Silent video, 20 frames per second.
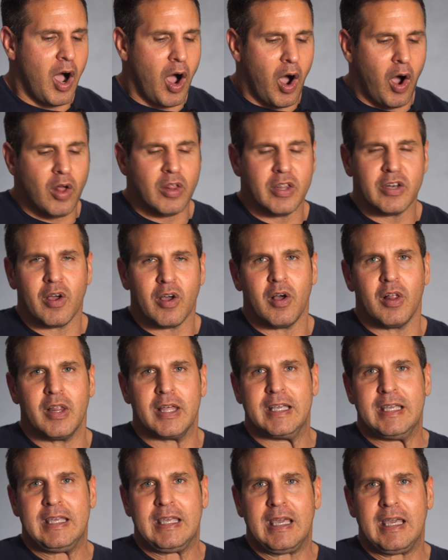All in all,
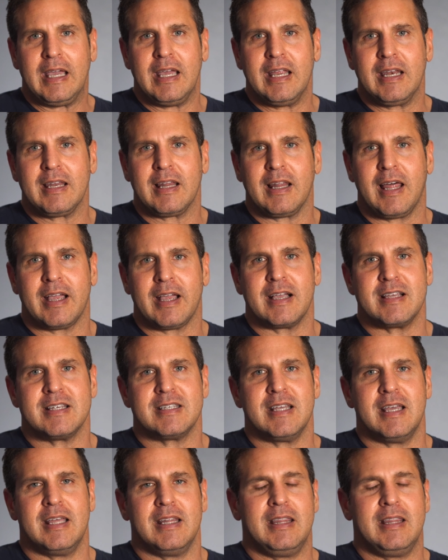again, like I
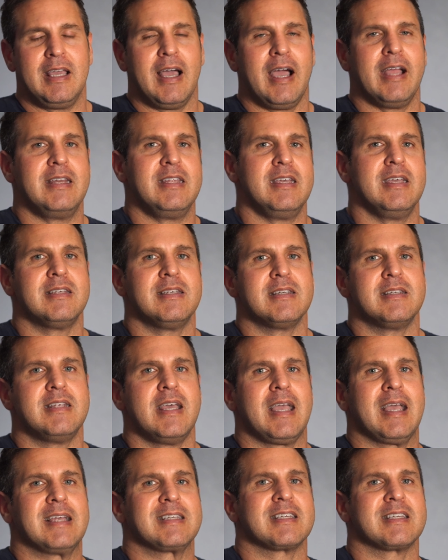said, the idea is to
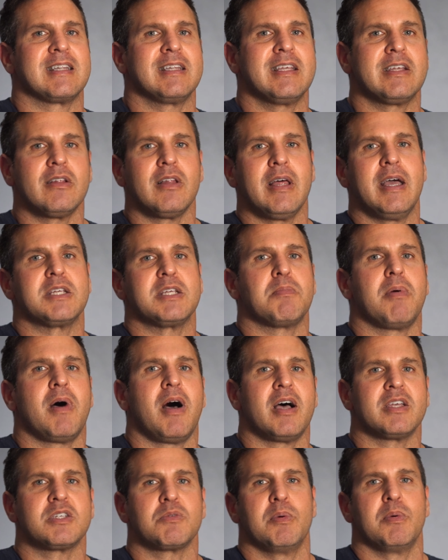take as little as
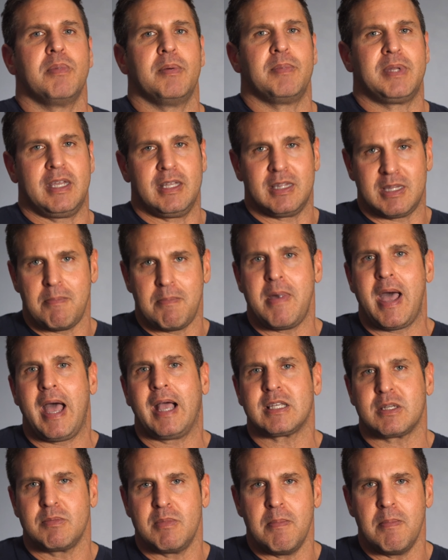possible, but to get the
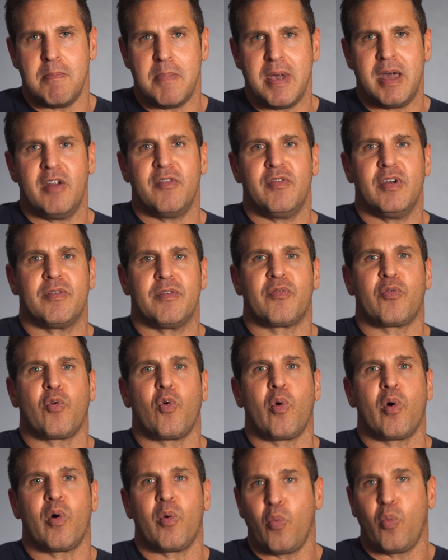maximum benefit
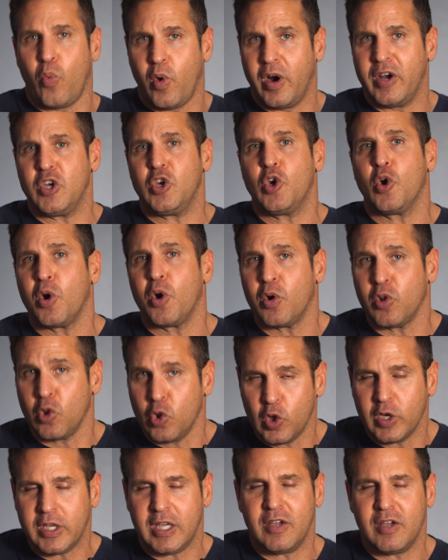for what you're
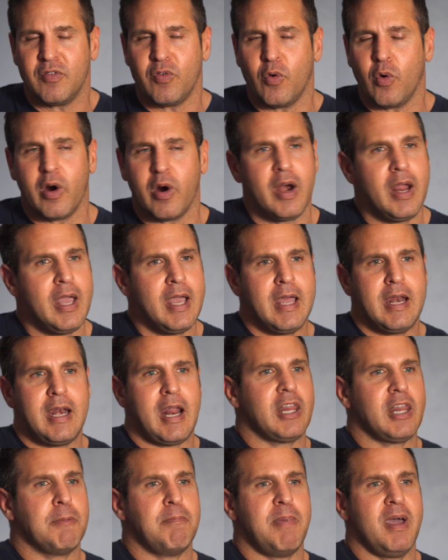looking for.
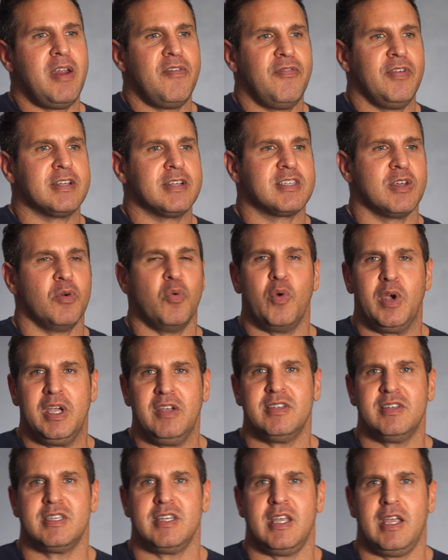Now, the benefits that
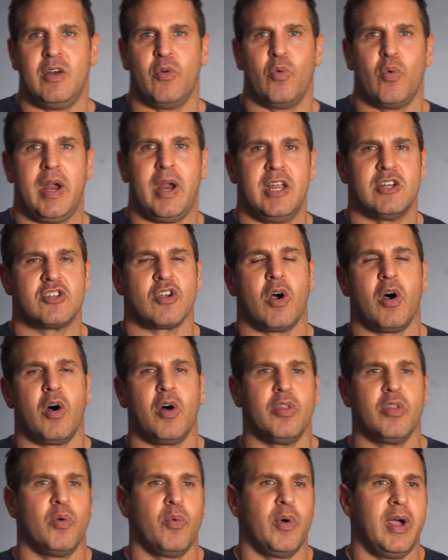we've seen range
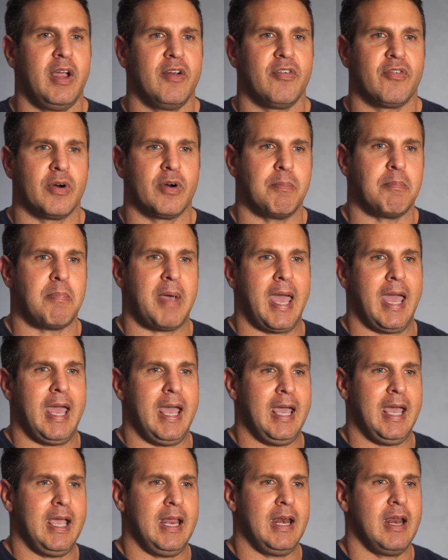all the way from
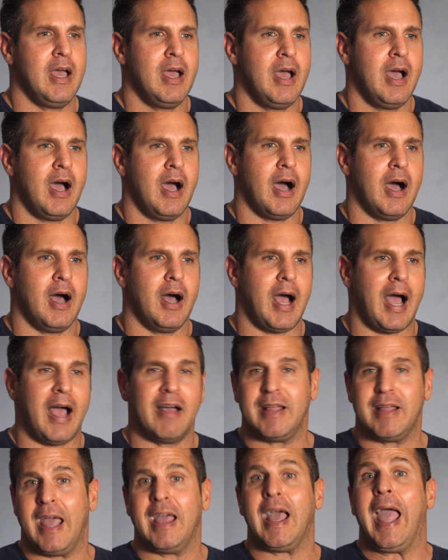pain,
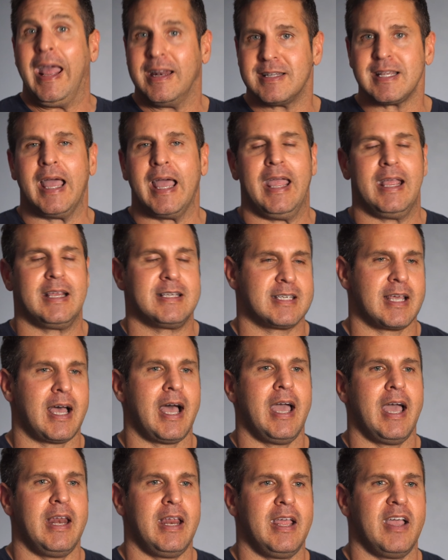Uh,
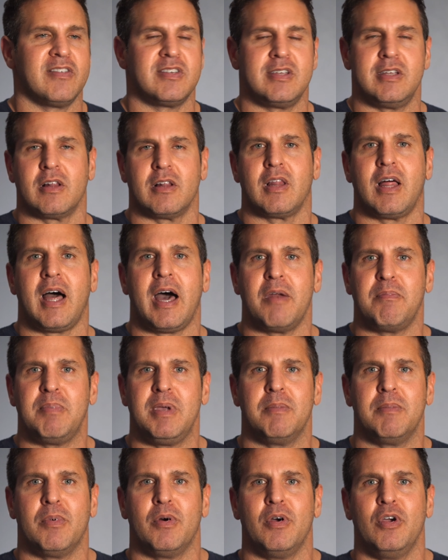anti-anxiety. I've seen a lot of
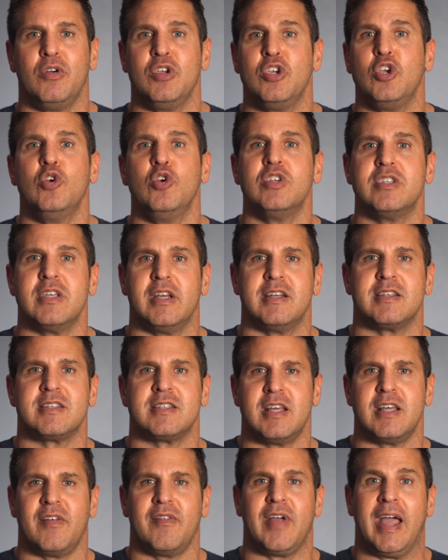people who use it
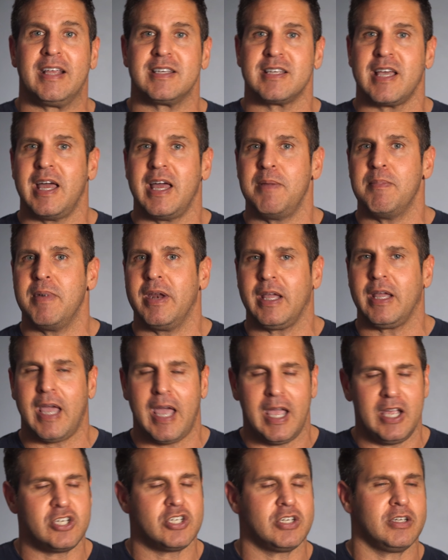instead of anxiety
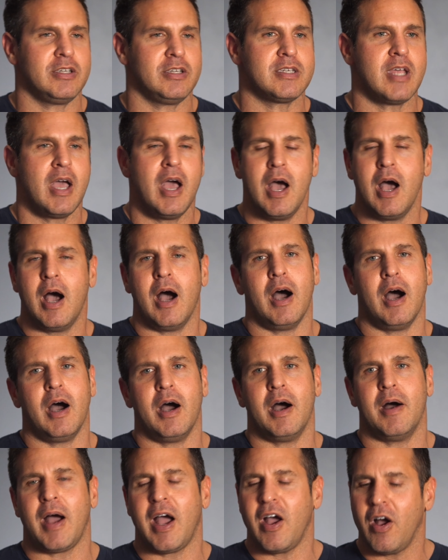medications.
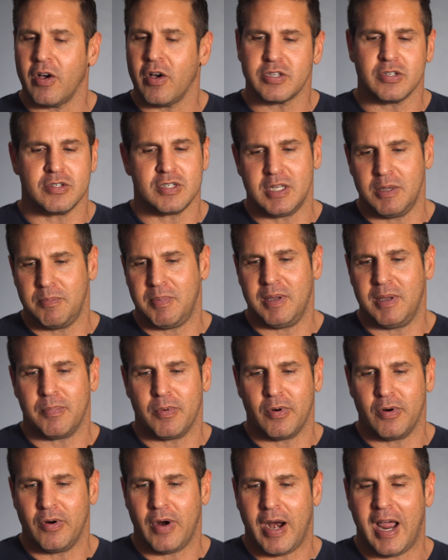Uh, I also see
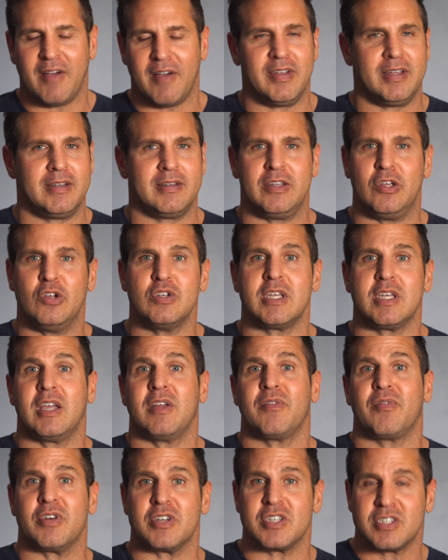people who are having using
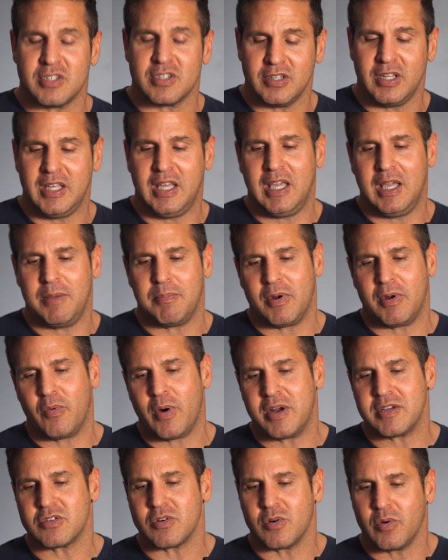it for sleep and
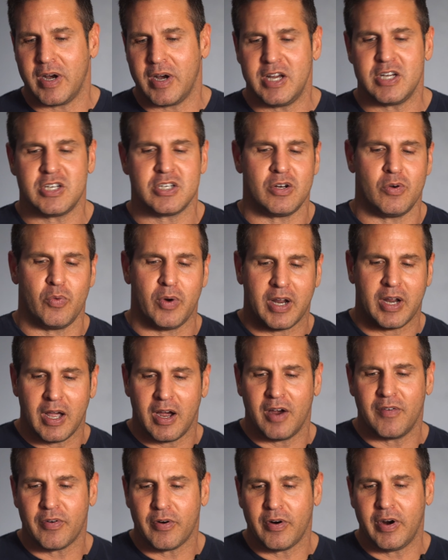restoration,
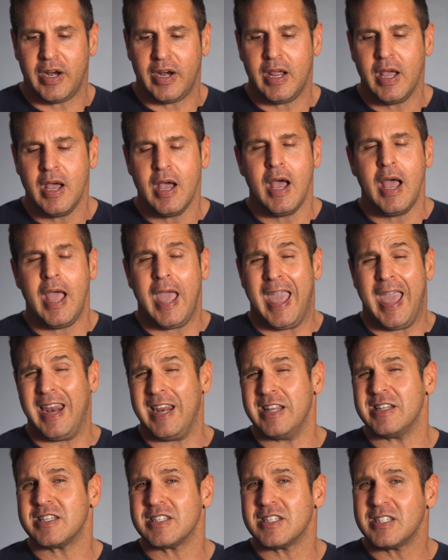recovery. And
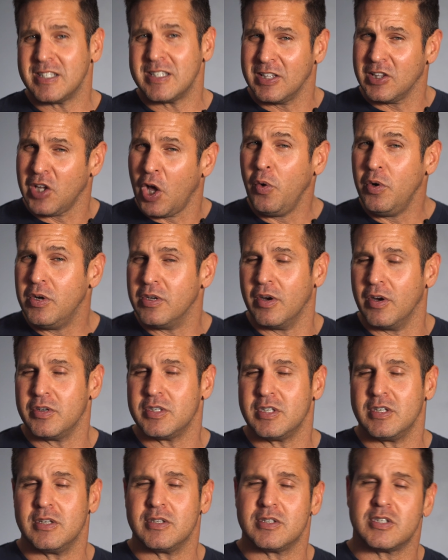in low
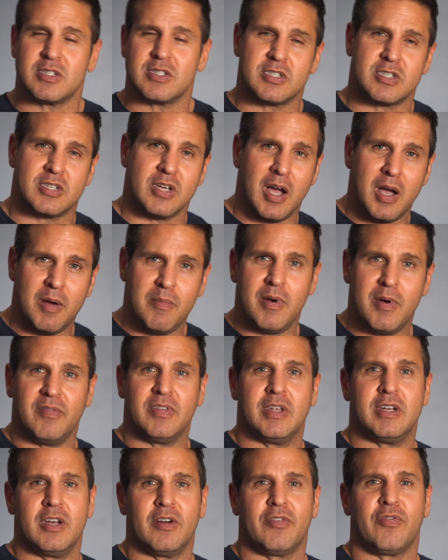doses, some of
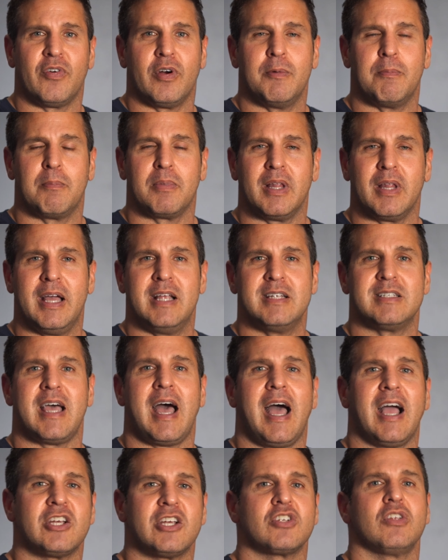the different blends
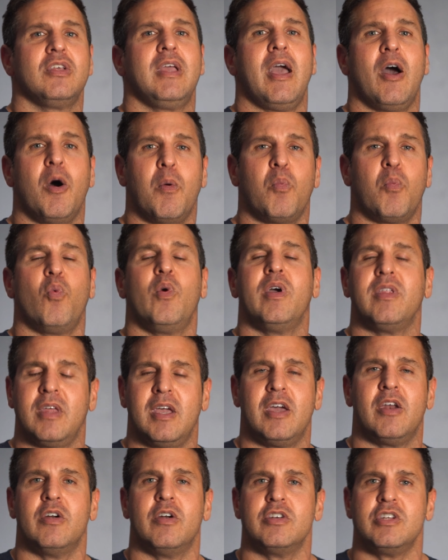actually help with
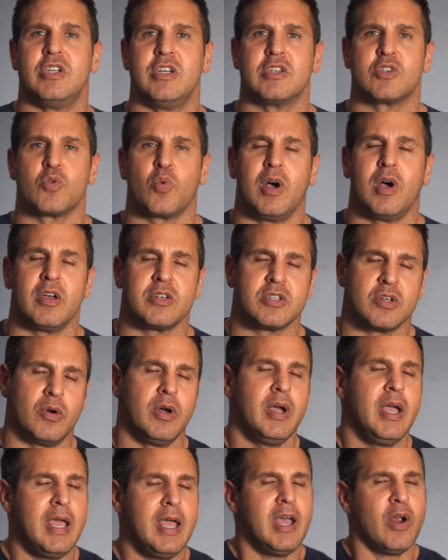energy as well.
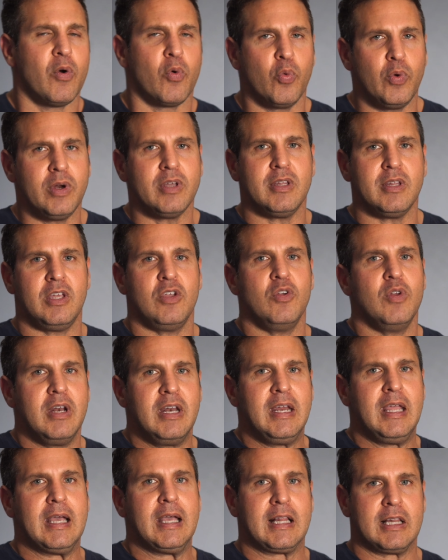So really
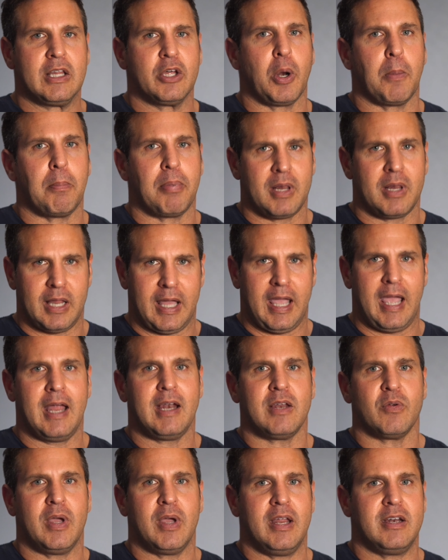unique little
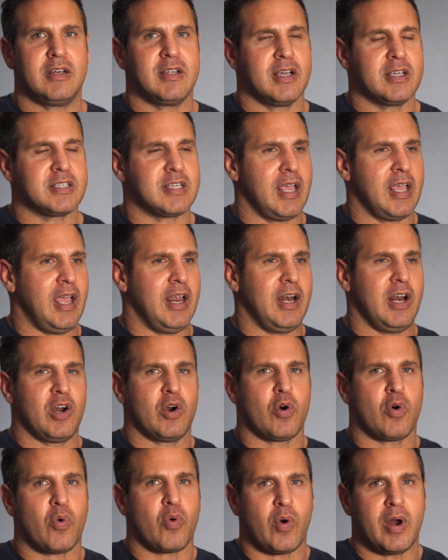plant. It does an
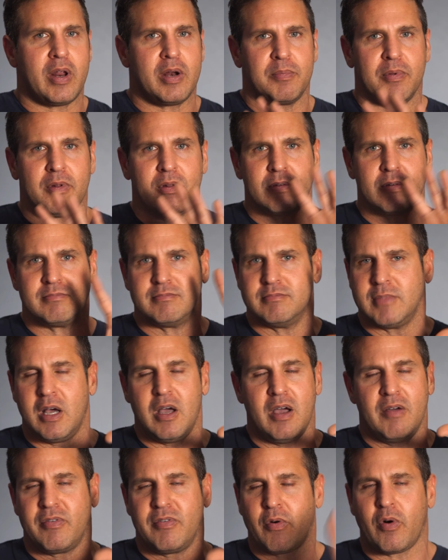incredible
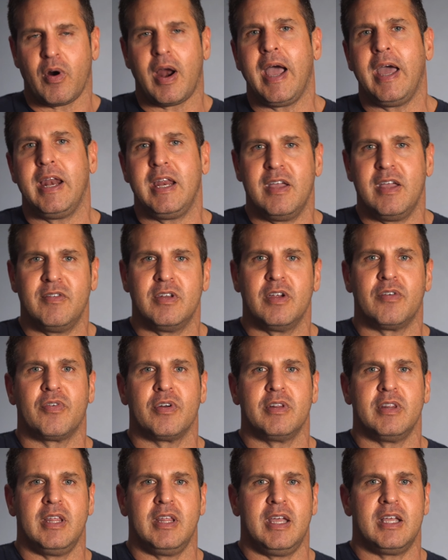a variety of
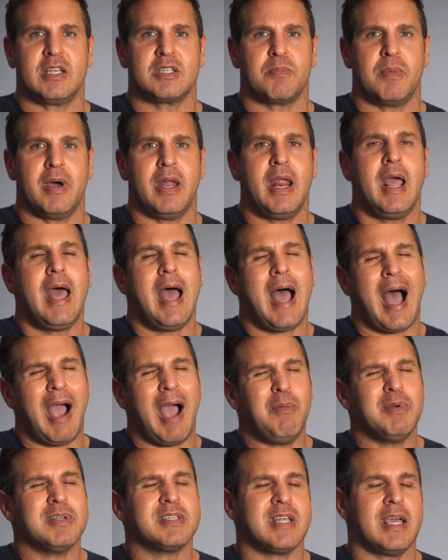different things. But I
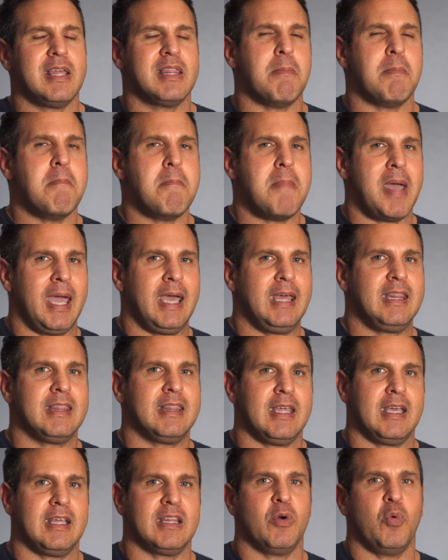would say the main
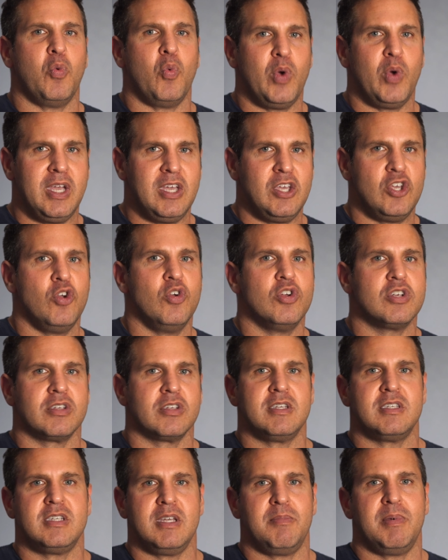thing that we
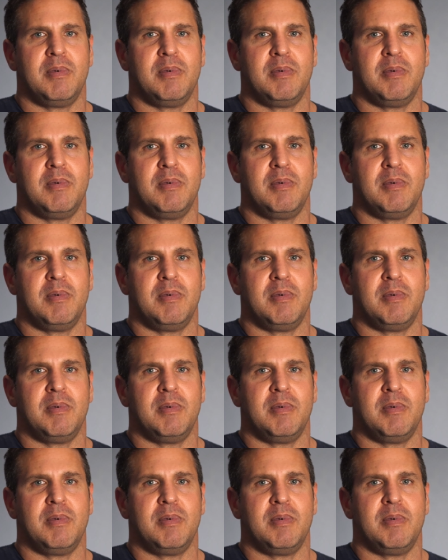usually see